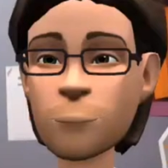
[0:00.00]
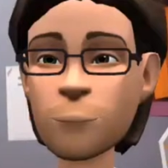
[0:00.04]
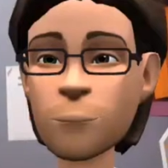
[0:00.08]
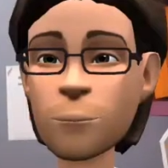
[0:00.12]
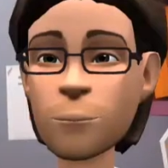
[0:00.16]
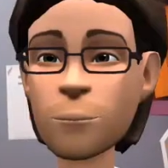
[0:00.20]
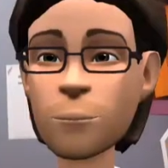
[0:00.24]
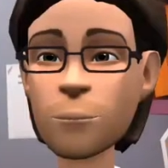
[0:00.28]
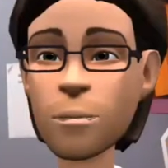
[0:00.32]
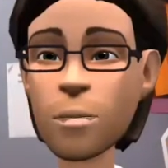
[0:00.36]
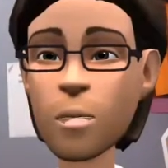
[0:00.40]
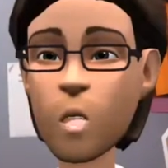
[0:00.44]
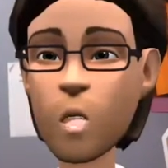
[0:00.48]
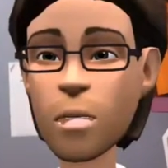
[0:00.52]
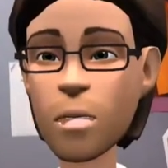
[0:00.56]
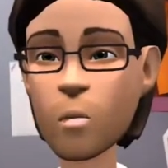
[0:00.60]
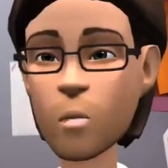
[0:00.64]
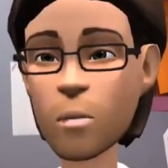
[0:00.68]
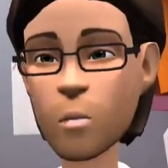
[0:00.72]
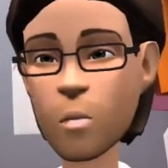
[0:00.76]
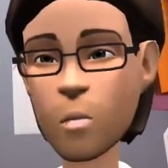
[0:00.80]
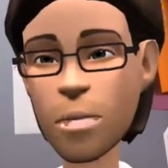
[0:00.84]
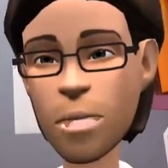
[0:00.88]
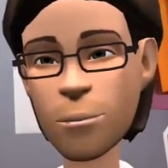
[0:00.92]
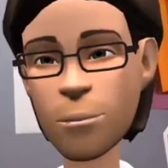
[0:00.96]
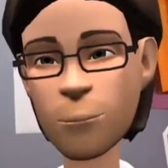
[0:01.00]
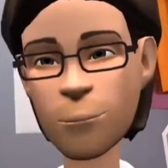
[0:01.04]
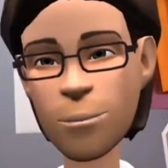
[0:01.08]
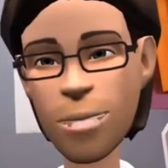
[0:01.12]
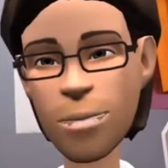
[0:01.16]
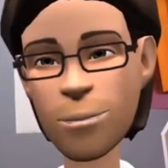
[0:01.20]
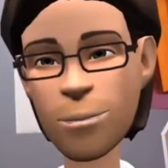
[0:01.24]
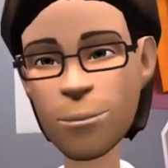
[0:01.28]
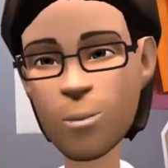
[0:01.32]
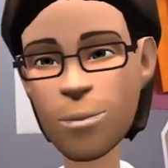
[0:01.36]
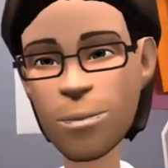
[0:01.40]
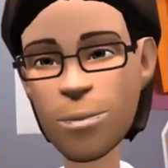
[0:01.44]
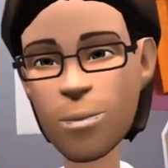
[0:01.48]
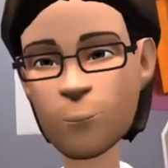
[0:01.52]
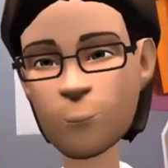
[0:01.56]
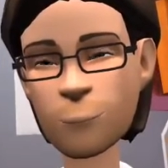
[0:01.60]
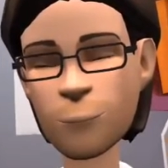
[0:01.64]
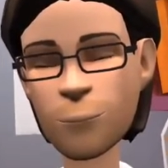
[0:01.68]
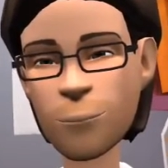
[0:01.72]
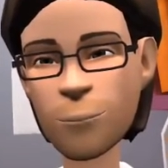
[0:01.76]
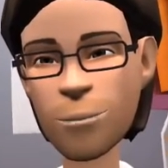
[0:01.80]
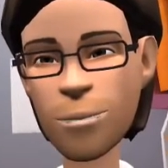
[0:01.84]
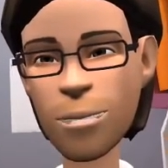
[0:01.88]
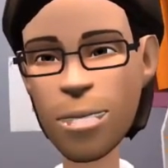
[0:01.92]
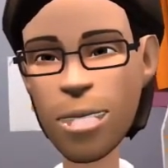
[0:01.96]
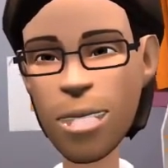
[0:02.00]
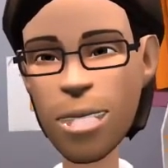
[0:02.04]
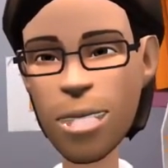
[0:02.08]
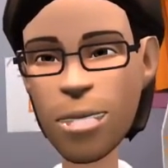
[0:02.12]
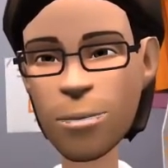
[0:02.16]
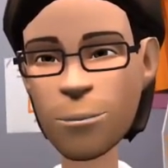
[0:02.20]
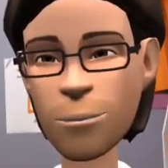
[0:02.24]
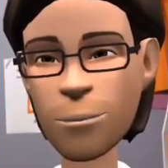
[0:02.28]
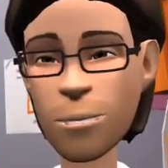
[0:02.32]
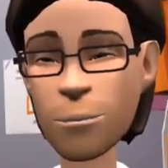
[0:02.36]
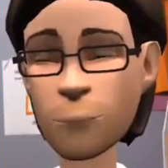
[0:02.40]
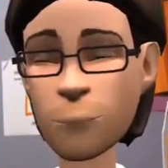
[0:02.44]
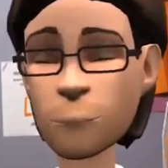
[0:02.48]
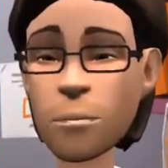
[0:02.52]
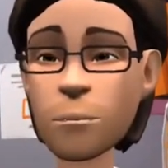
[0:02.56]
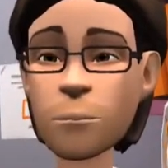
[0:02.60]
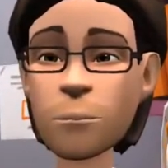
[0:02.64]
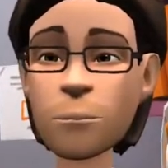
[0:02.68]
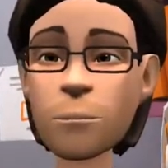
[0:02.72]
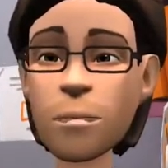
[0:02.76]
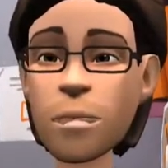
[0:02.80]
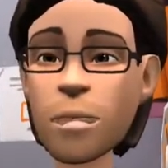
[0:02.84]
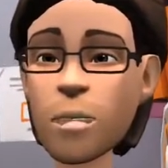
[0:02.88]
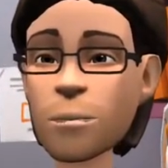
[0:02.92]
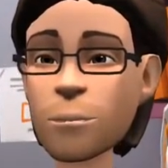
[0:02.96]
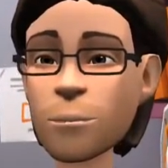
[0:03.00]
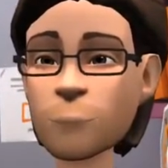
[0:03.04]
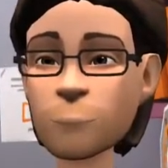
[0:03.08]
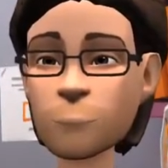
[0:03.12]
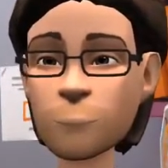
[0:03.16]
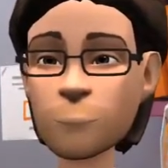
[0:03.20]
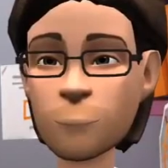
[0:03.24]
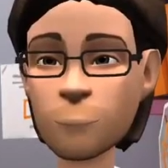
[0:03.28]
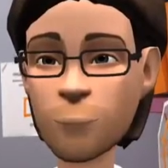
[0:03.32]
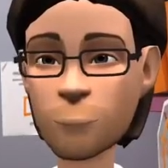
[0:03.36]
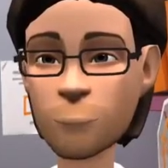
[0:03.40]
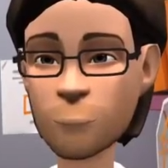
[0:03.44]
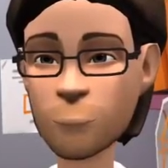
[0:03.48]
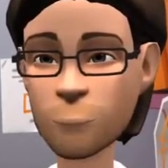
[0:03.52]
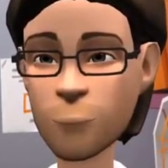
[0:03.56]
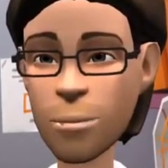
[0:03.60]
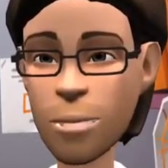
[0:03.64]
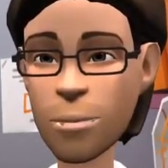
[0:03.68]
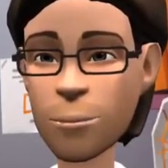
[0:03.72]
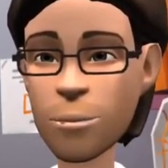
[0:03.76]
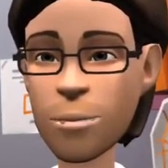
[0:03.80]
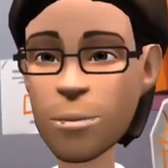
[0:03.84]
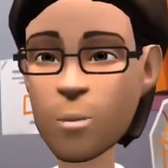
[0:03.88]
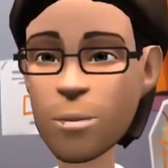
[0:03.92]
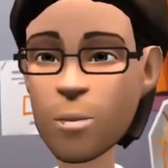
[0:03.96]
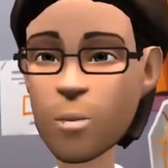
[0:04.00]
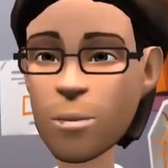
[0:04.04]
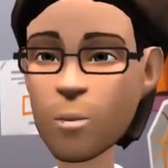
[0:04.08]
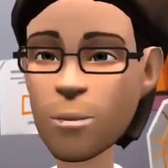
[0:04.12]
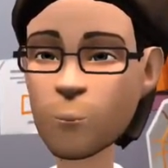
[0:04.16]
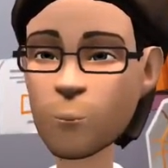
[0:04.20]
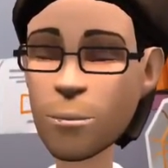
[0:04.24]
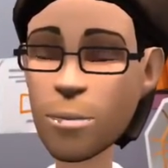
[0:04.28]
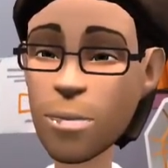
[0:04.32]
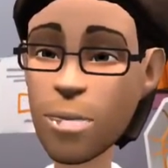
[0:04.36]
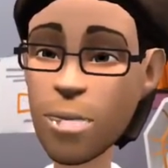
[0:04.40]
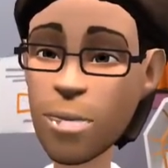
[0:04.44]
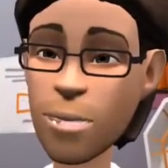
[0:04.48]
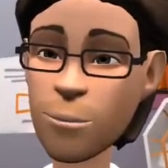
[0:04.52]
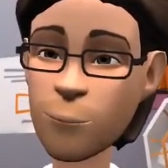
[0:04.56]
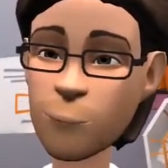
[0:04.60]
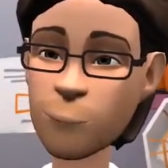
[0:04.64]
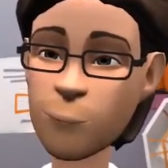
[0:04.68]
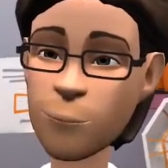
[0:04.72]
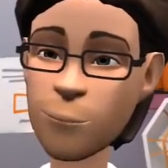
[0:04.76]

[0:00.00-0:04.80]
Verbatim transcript: Hello everyone, it's time for me to do that Q&A that I promised you guys I would be doing.